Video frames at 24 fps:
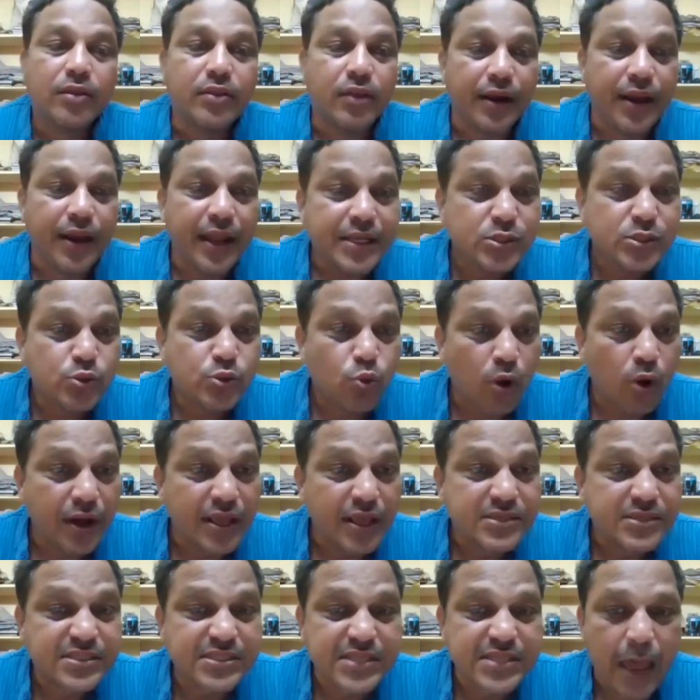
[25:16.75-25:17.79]
The next one
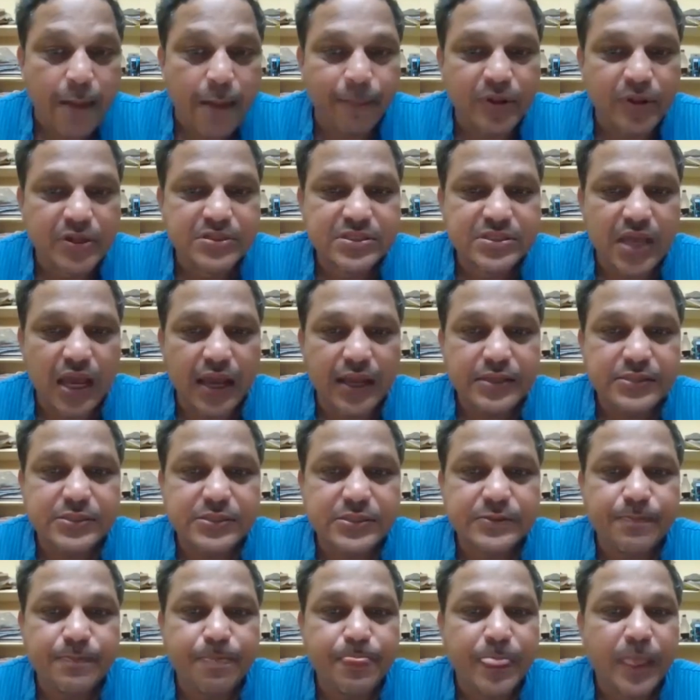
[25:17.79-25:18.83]
is sample
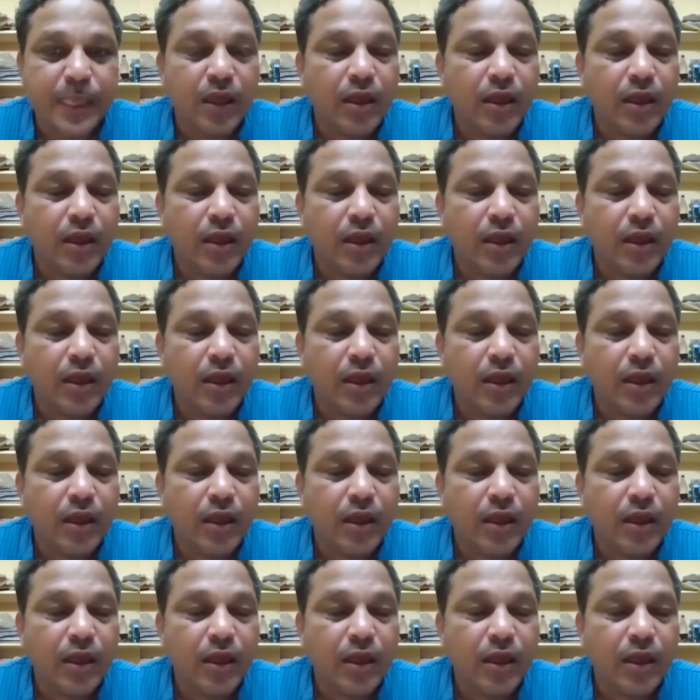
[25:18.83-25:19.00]
size.